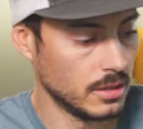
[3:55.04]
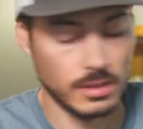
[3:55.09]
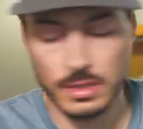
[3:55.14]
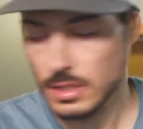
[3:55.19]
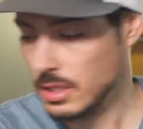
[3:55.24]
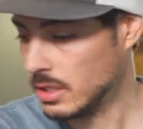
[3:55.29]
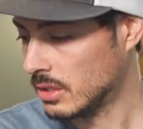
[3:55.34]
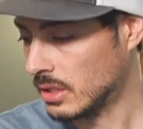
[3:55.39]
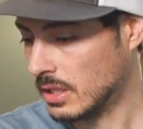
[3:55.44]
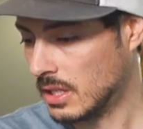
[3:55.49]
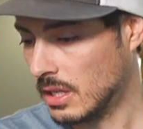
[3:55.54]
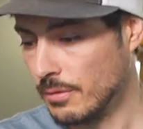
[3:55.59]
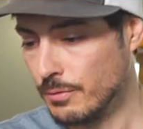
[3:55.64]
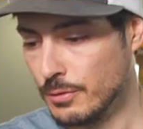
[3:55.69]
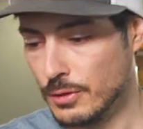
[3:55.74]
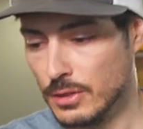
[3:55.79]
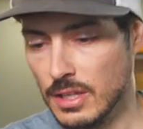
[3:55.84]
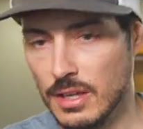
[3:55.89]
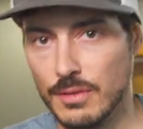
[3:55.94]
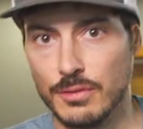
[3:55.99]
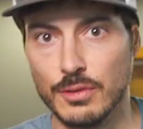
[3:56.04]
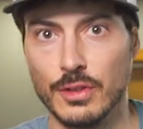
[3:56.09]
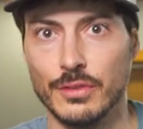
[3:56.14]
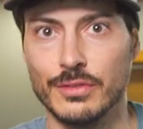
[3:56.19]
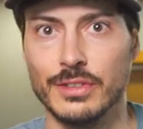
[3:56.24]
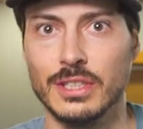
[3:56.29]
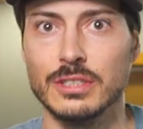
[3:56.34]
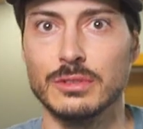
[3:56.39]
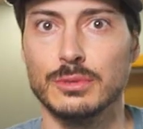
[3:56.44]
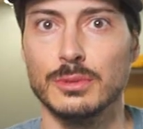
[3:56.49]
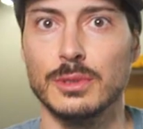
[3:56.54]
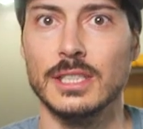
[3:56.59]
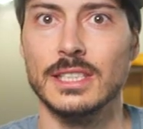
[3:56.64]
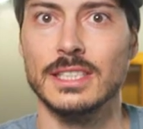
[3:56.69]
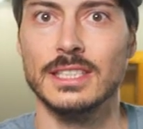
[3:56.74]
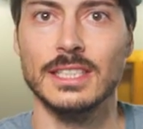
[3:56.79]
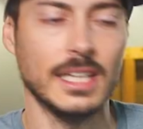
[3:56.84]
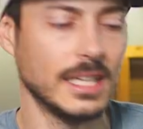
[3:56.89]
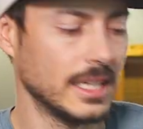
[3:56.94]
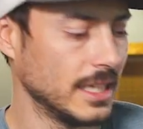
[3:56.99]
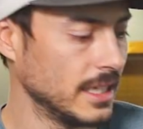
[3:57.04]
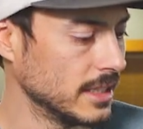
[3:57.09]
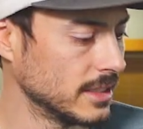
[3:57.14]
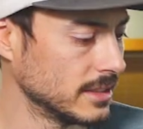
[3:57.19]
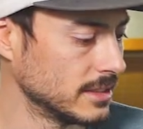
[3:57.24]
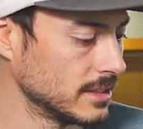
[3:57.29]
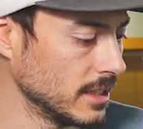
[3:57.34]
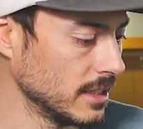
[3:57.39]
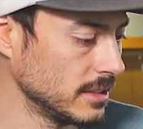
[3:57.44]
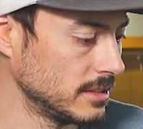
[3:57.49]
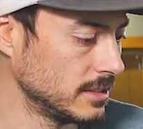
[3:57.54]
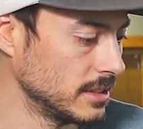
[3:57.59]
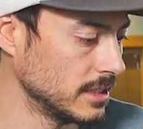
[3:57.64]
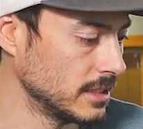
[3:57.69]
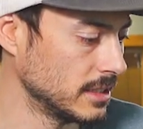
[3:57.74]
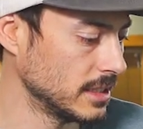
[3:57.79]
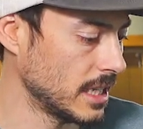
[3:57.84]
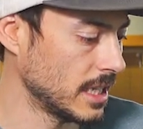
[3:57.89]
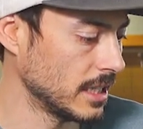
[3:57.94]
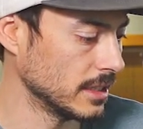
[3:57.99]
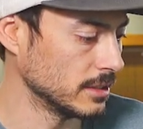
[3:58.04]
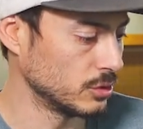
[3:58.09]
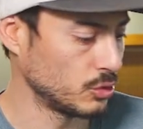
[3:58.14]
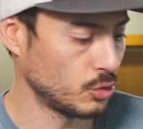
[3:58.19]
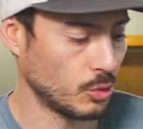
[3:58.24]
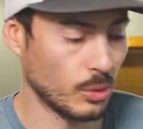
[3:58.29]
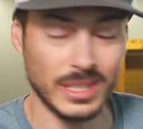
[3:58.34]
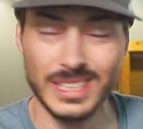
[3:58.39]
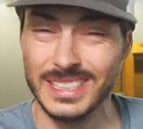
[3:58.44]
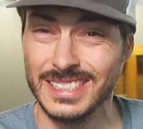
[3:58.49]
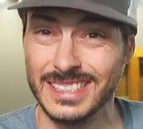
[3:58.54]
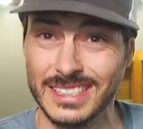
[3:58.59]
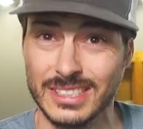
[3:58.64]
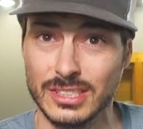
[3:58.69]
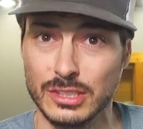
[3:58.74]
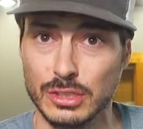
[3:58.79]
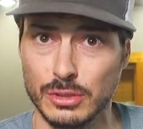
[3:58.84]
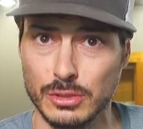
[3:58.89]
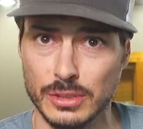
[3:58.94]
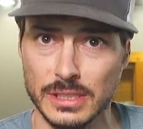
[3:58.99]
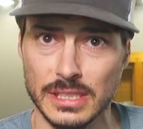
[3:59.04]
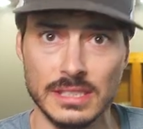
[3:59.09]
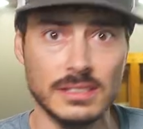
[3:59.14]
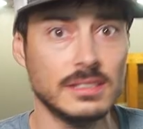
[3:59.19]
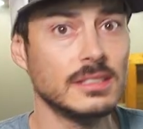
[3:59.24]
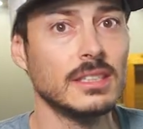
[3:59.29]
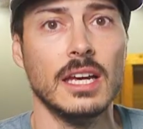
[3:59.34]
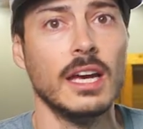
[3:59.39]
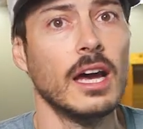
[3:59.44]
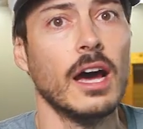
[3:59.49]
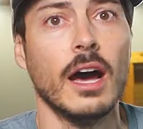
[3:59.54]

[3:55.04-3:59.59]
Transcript: You know, the comfort level of this one is listed at 26 degrees.